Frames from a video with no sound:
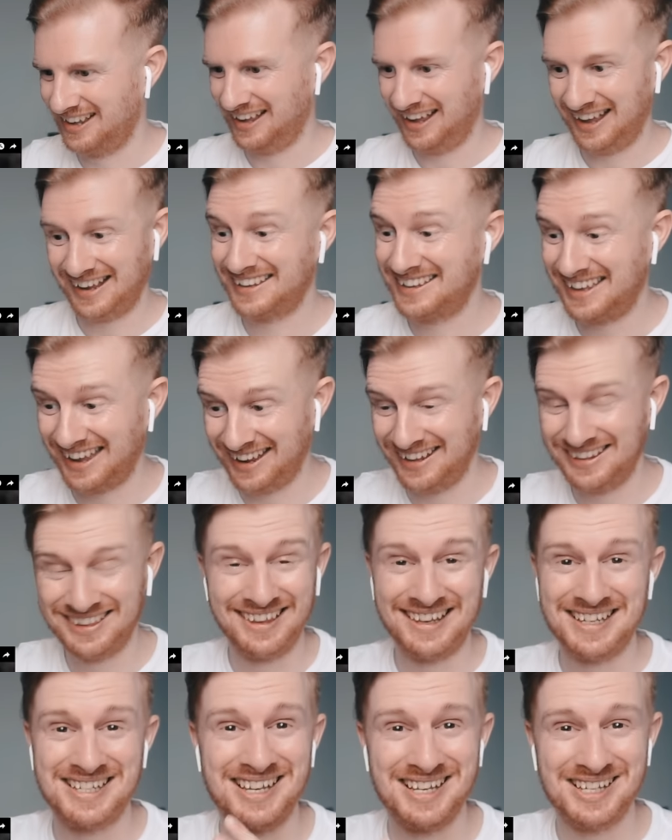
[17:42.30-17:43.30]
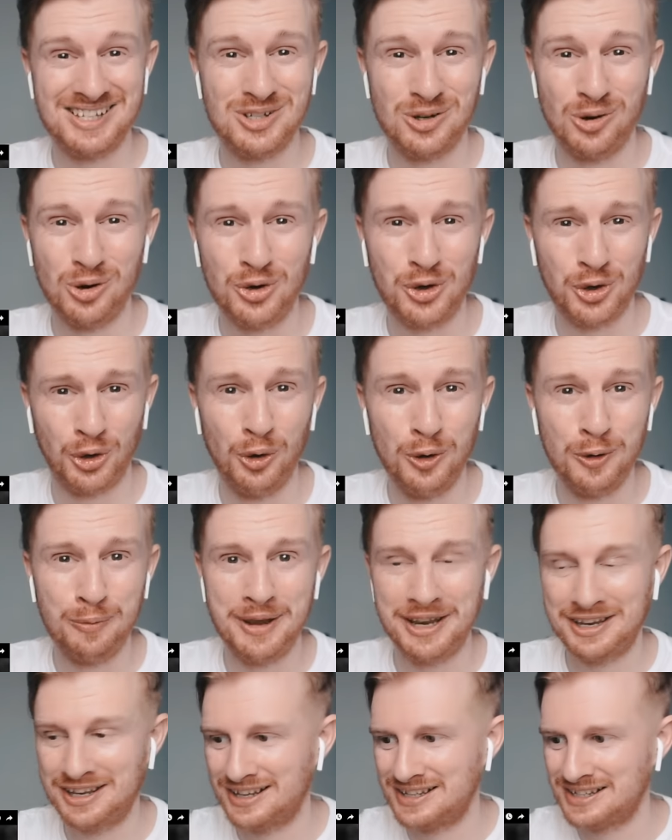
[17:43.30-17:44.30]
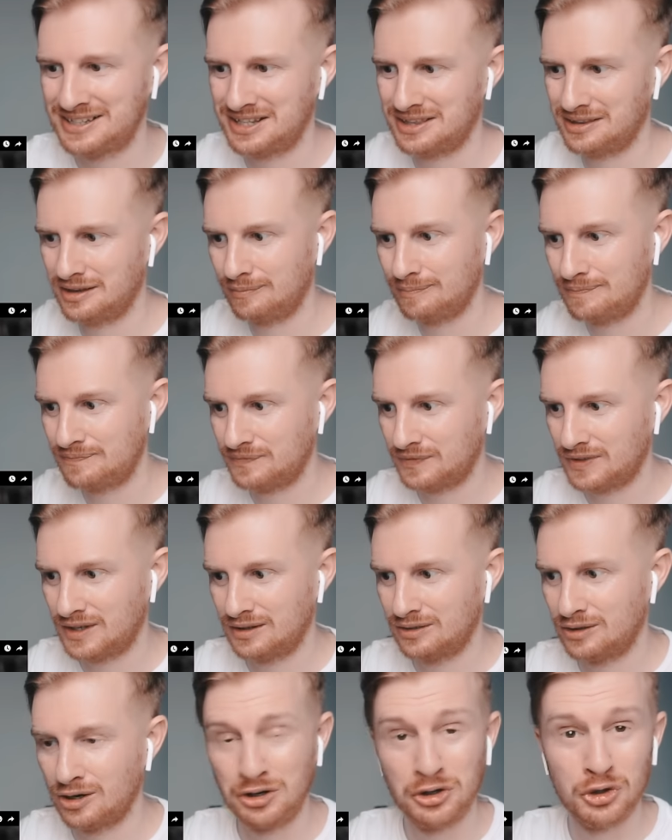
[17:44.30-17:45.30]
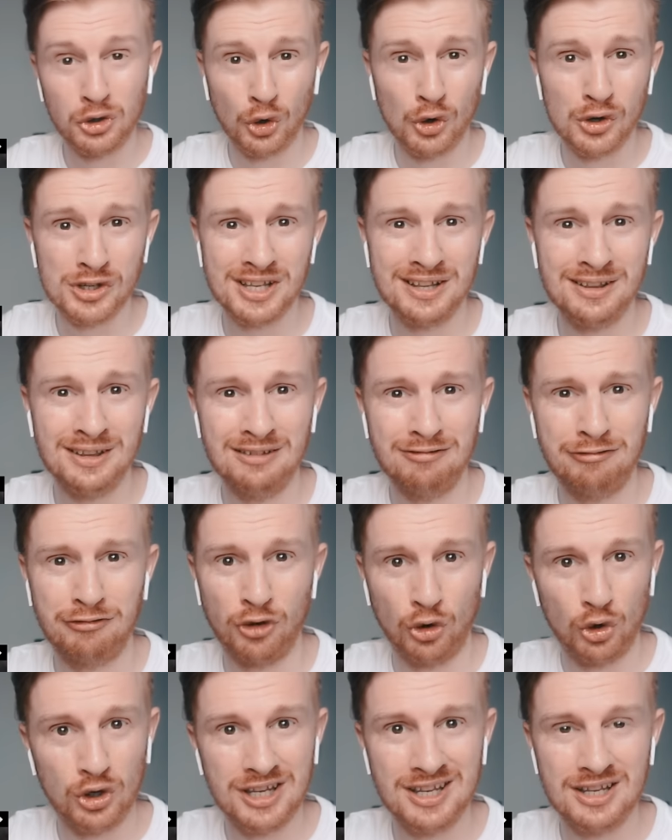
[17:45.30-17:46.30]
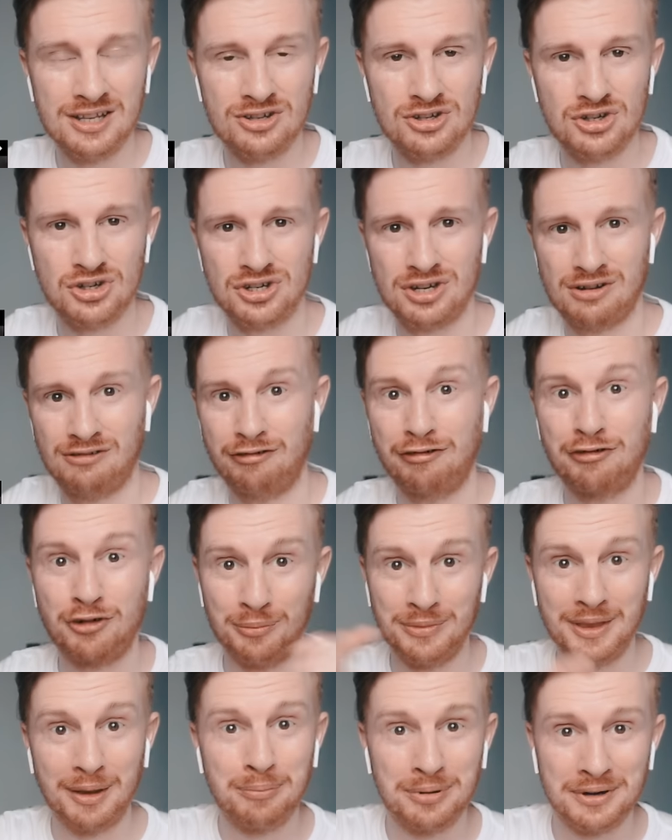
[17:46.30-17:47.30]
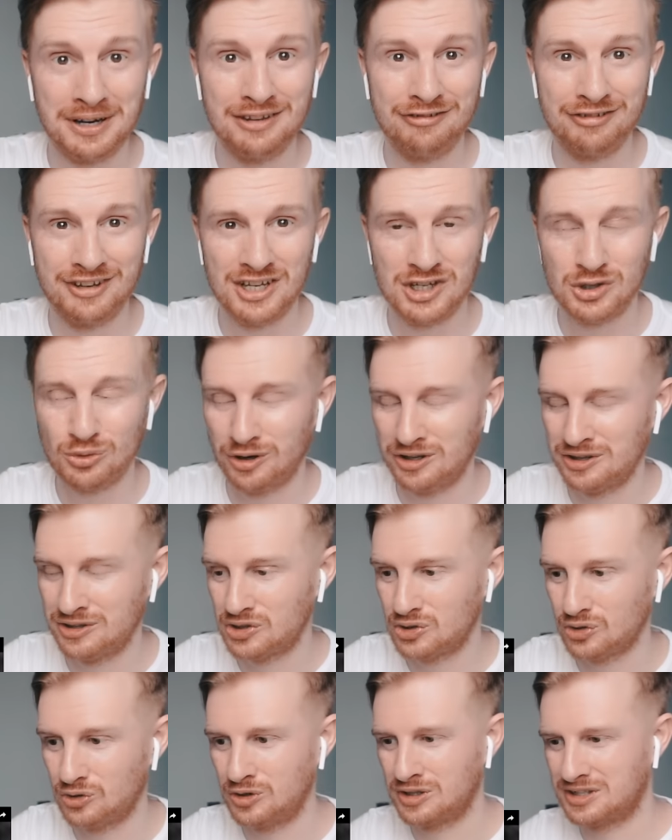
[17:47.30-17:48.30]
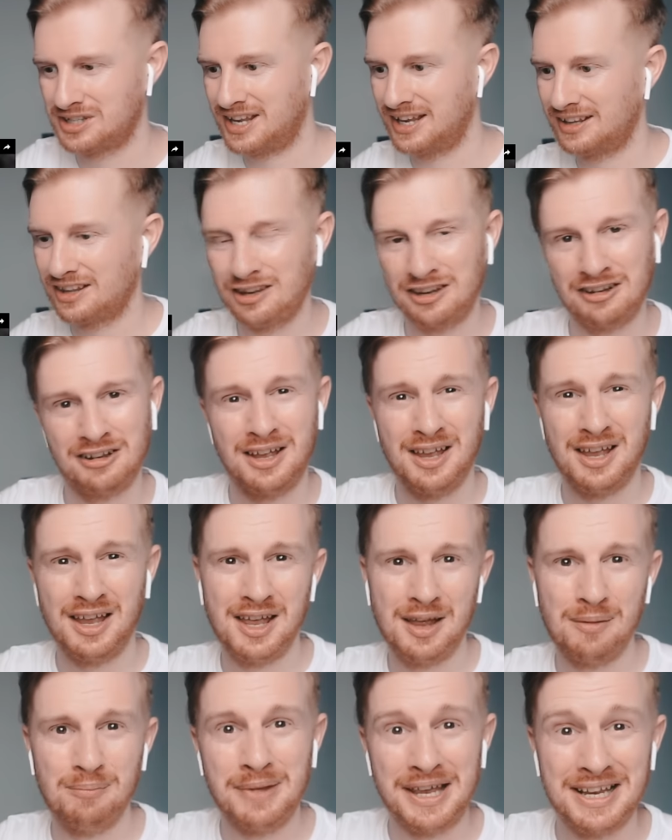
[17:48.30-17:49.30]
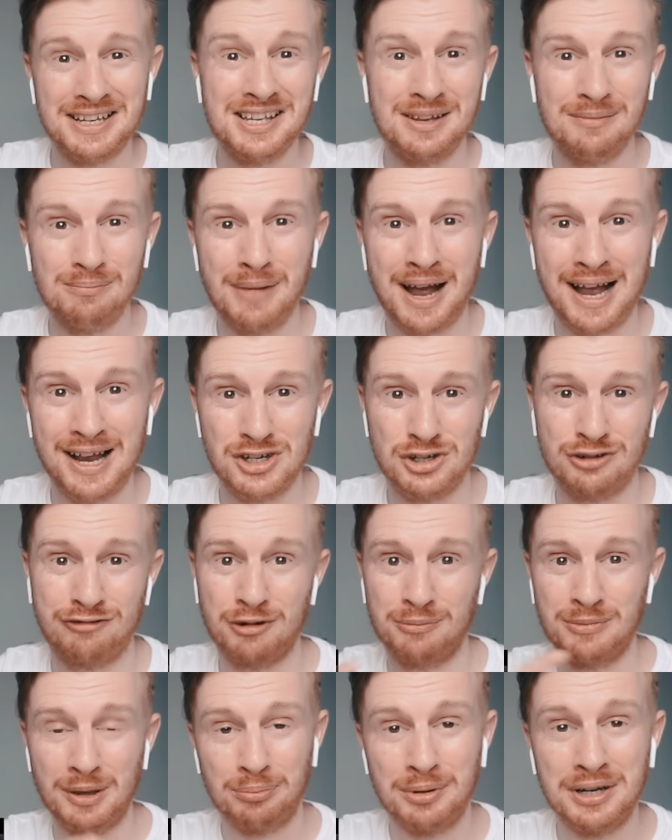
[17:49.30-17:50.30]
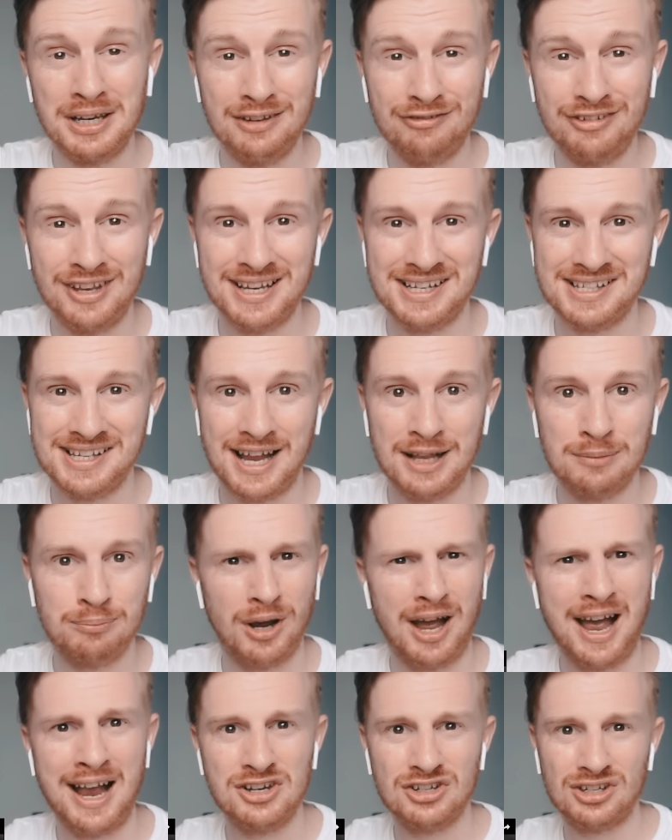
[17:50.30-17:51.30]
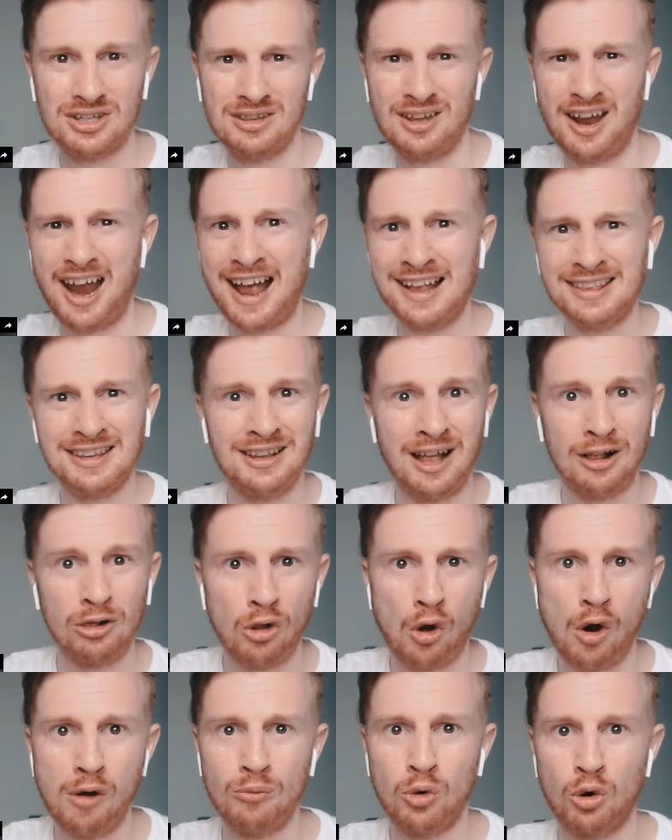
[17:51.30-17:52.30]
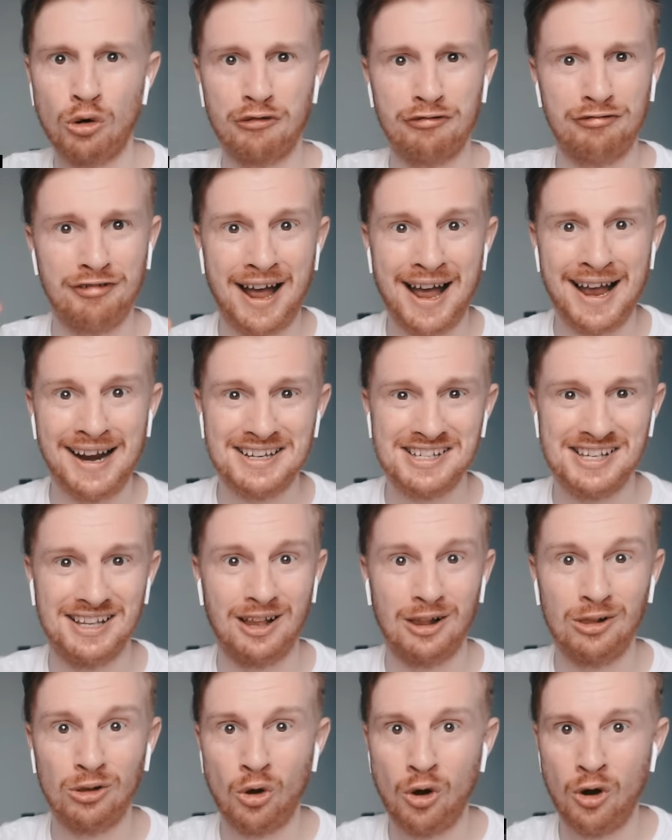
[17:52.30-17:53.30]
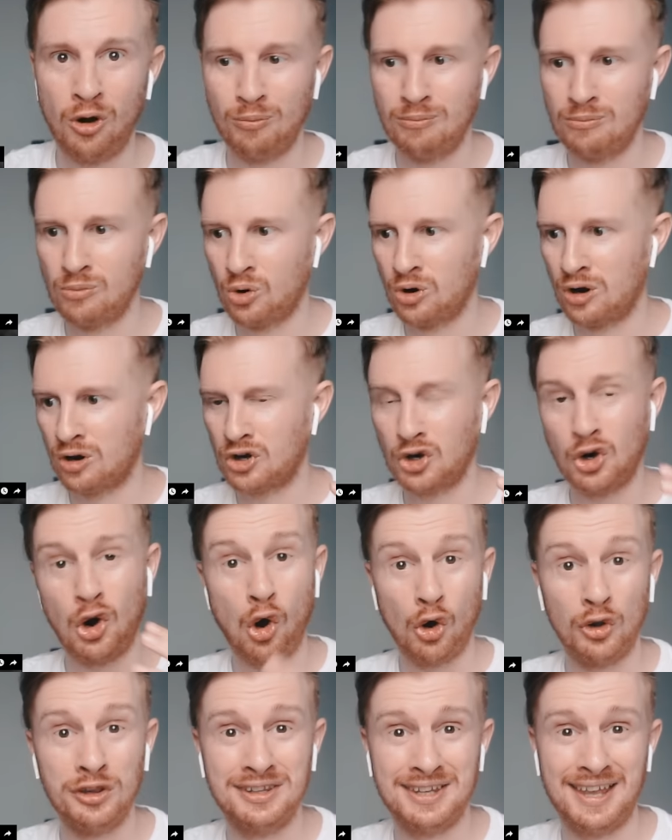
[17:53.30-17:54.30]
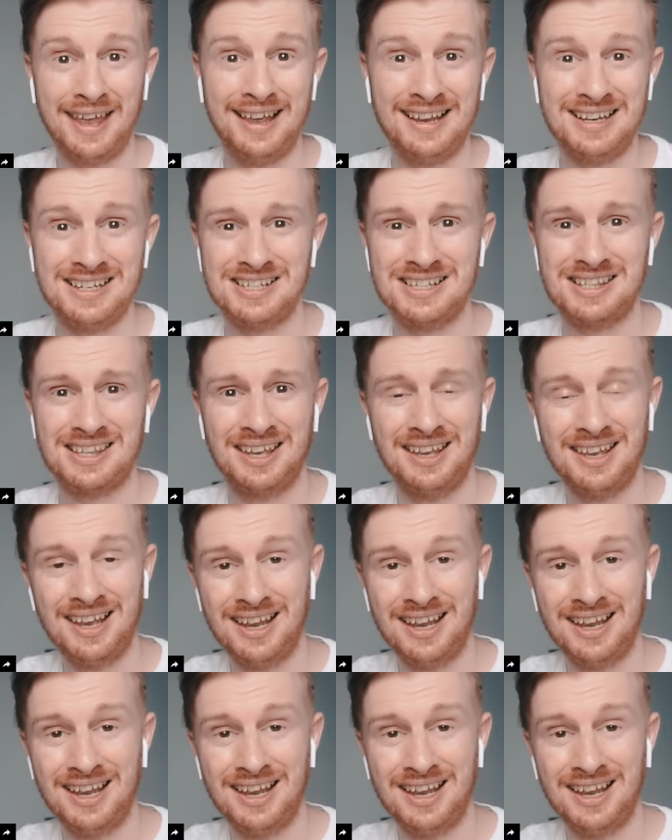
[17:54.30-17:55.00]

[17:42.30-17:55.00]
Again, this is so cool because they're using footage from the previous one, so it's kind of mix and match from the previous ad, but actually they're adding a lot more facts and a lot more context